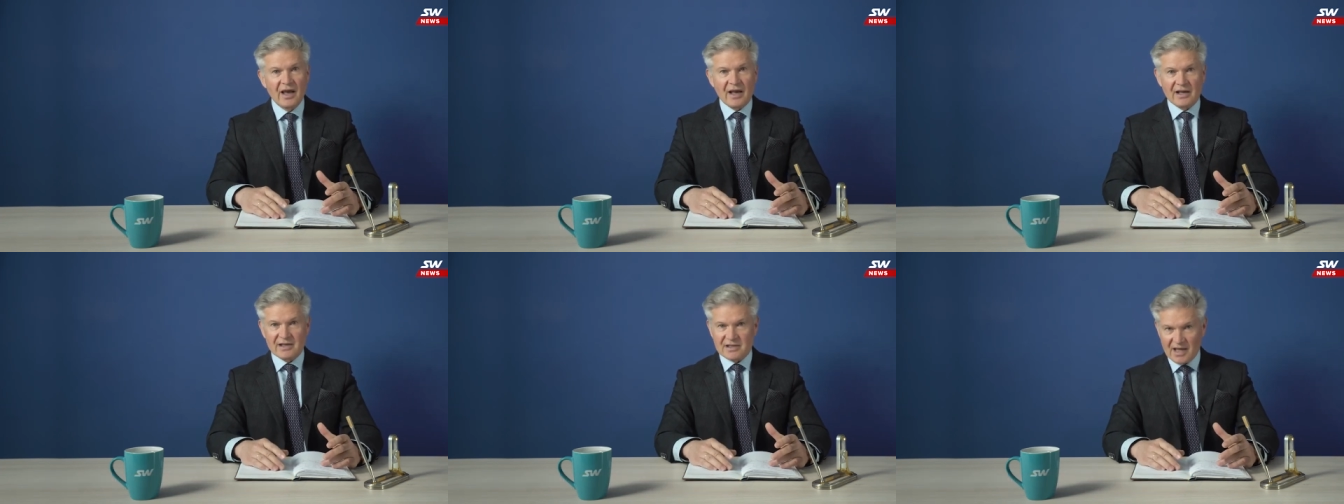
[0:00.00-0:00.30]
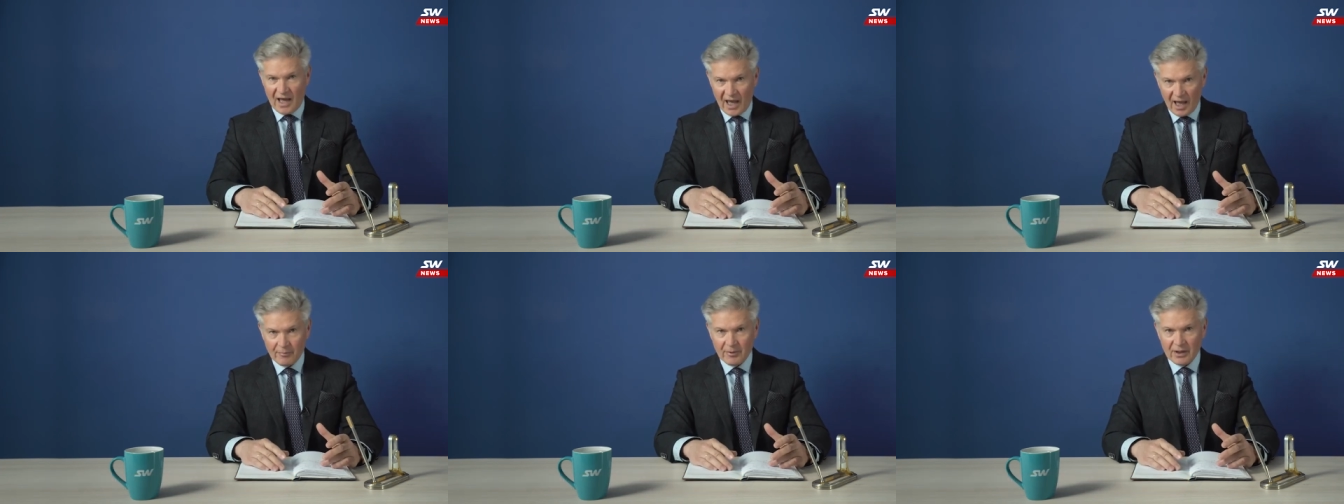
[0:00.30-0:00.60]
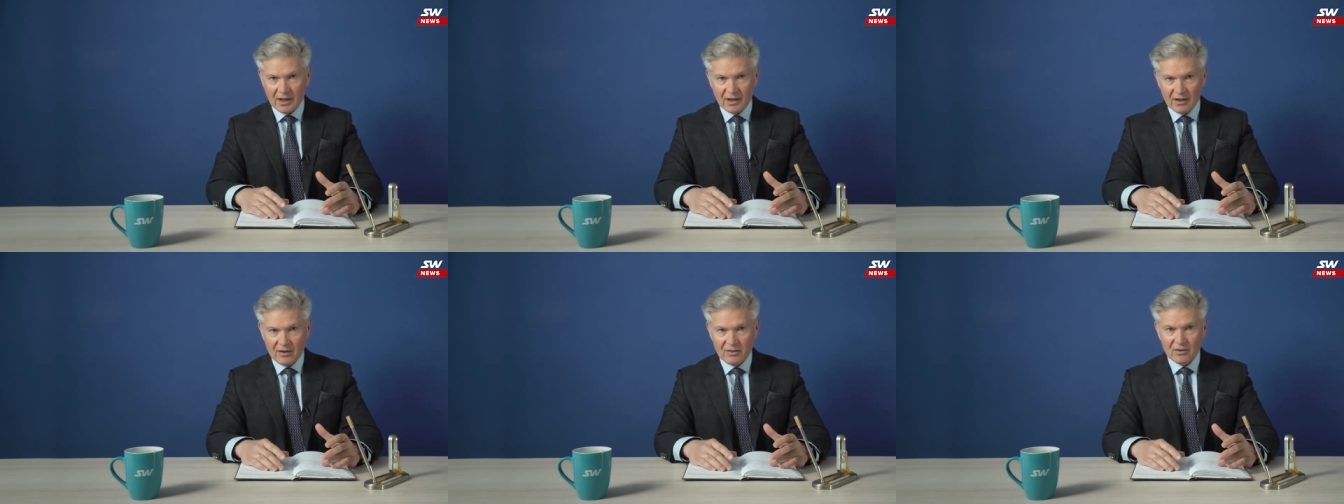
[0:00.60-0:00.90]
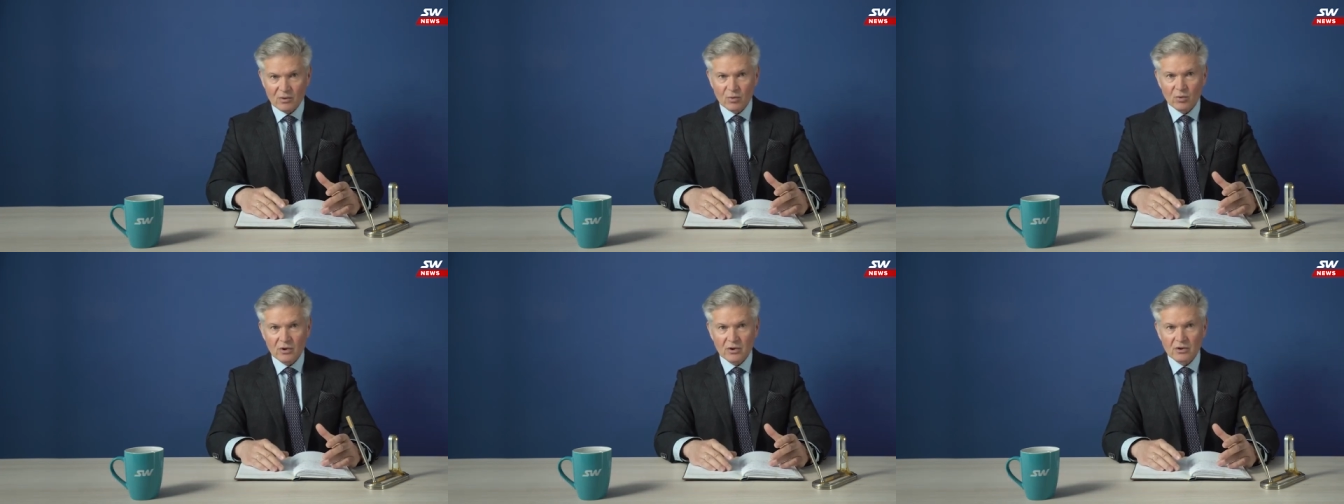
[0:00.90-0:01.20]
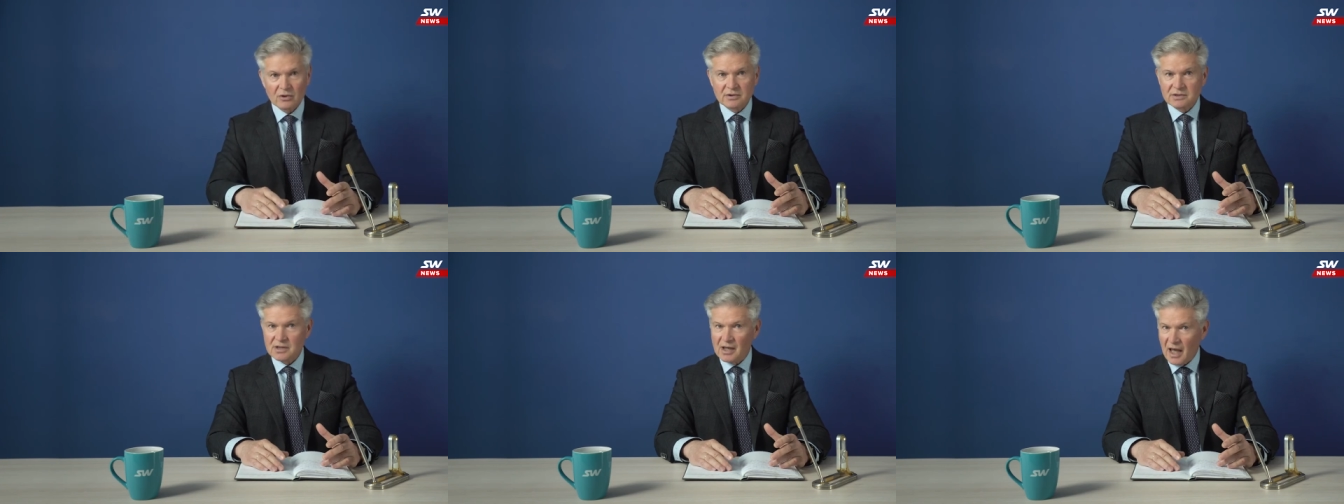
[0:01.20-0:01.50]
is happening in the
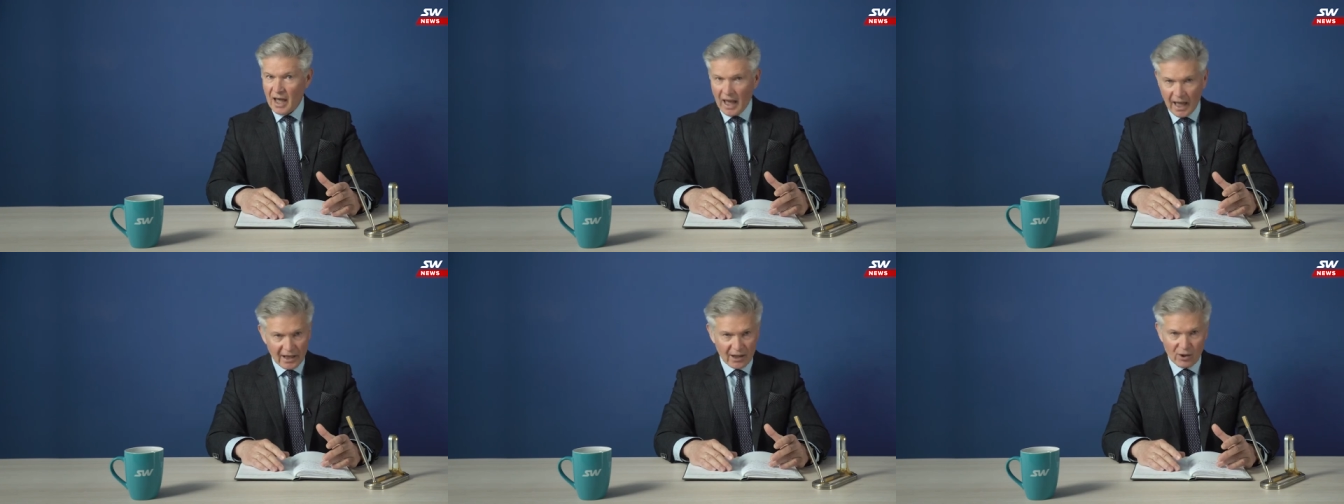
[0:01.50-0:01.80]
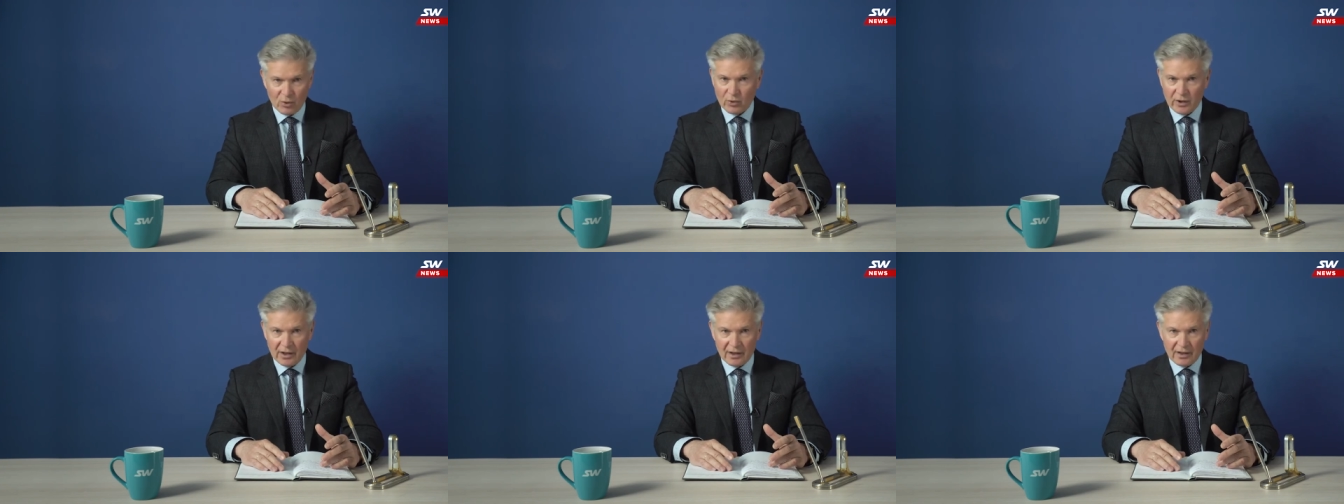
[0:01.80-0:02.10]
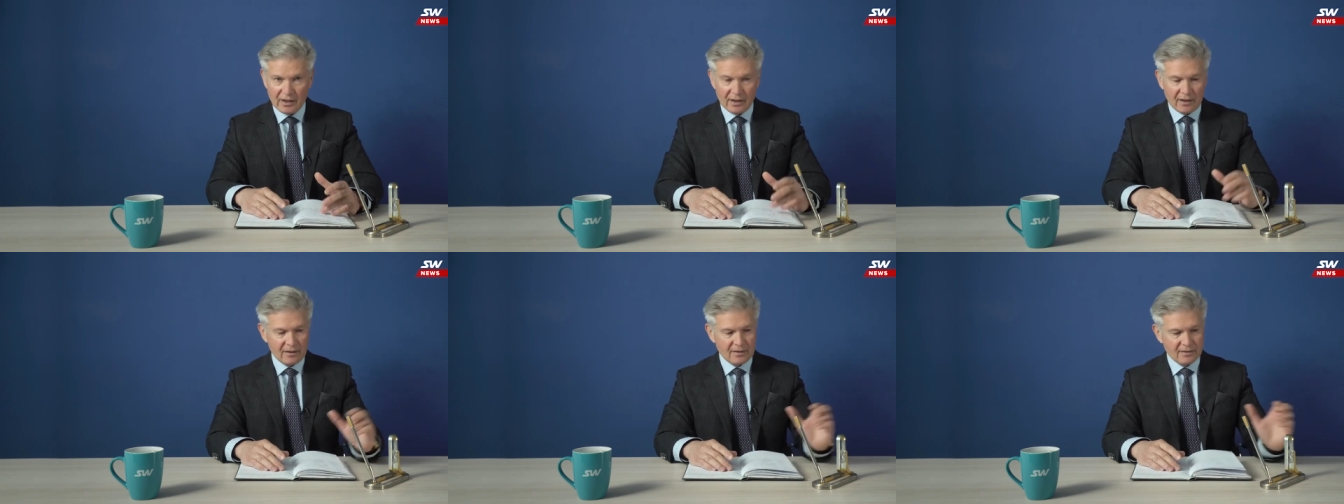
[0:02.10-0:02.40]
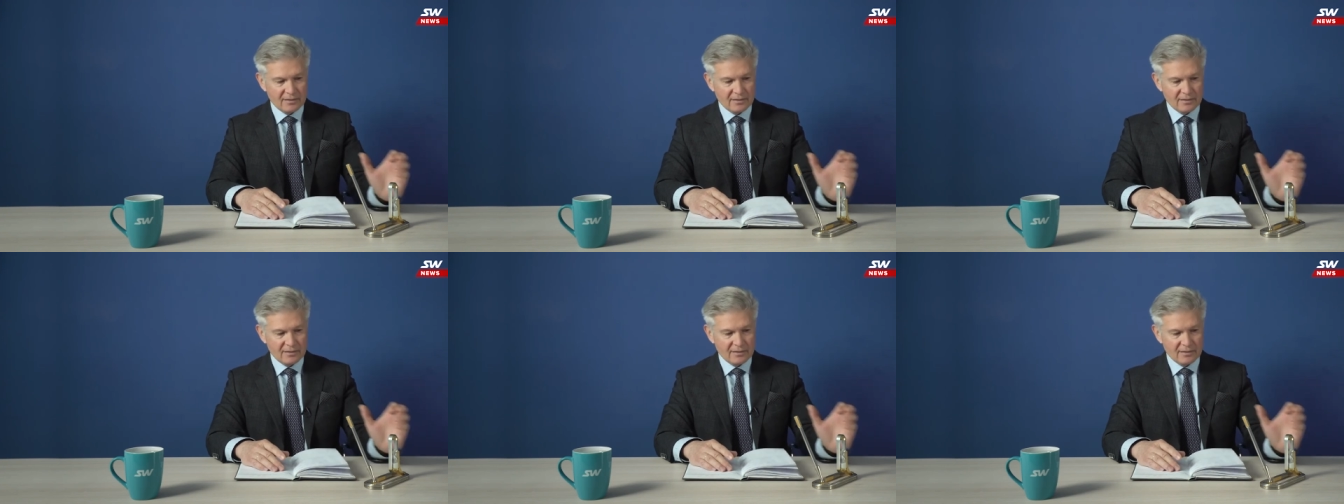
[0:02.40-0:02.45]
world anyway.